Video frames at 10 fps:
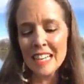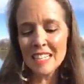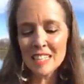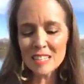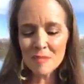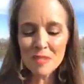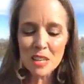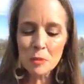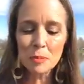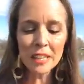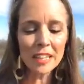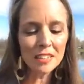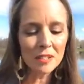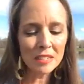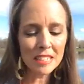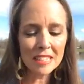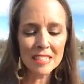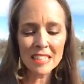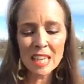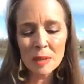Is it something you plan to do at the
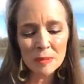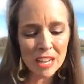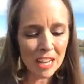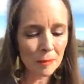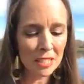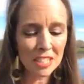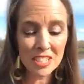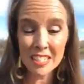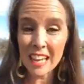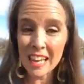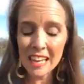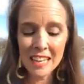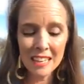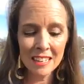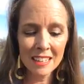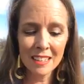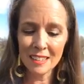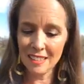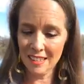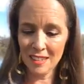same time each day
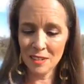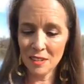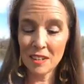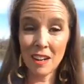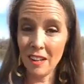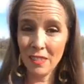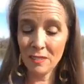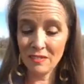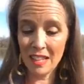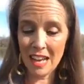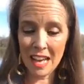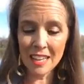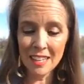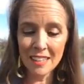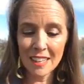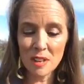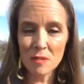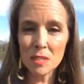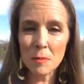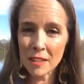and or on the fly in
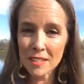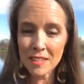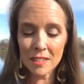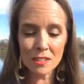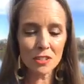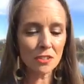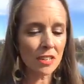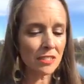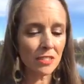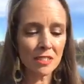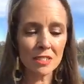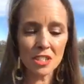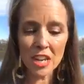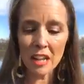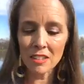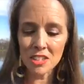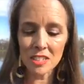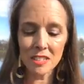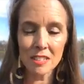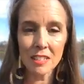response to the stressors and
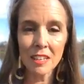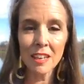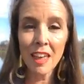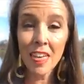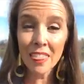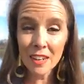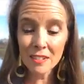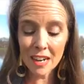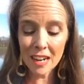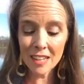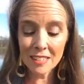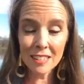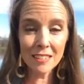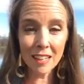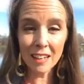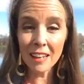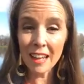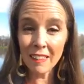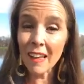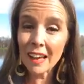challenges that arise in
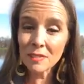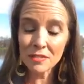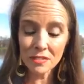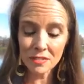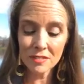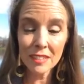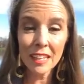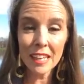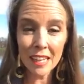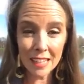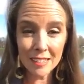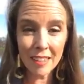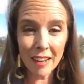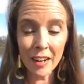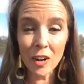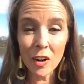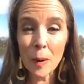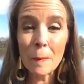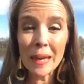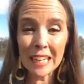day-to-day life? Cuz there
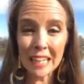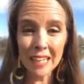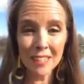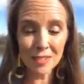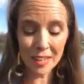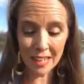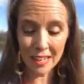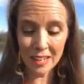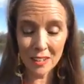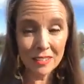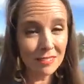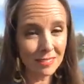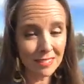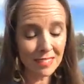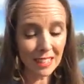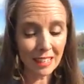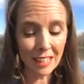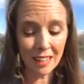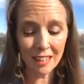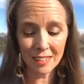are many right now. I
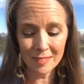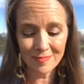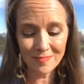get it.